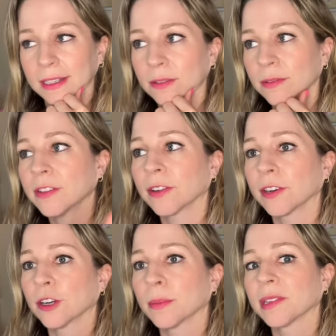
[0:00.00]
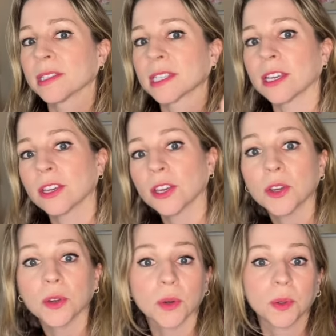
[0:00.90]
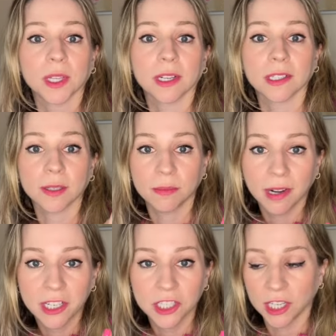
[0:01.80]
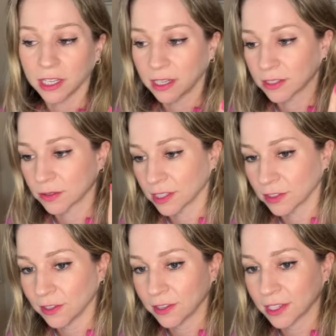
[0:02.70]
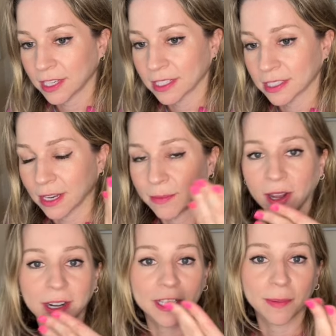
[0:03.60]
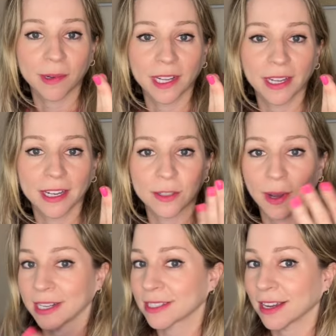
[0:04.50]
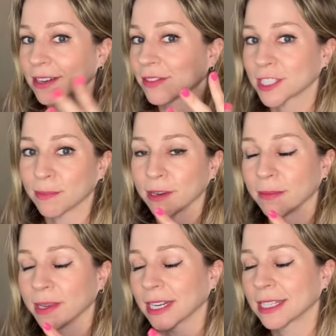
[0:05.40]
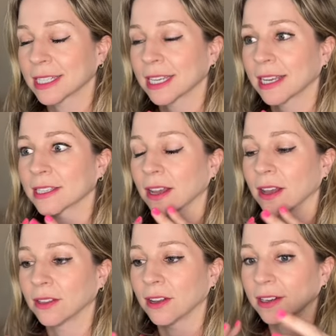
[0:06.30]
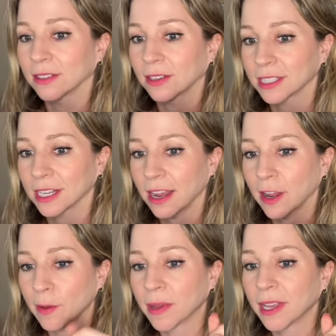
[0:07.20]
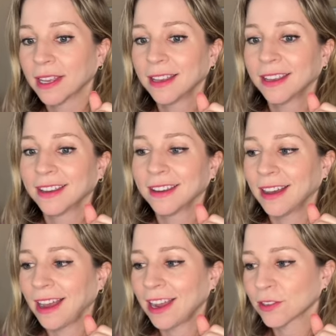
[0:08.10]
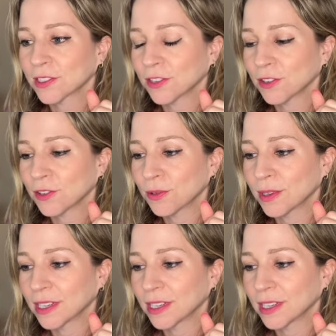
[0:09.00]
reverb, there's EQ, there's compression, and so these are all things I'm not an expert in, and so I just kind of experiment, and it just takes a lot of time. I also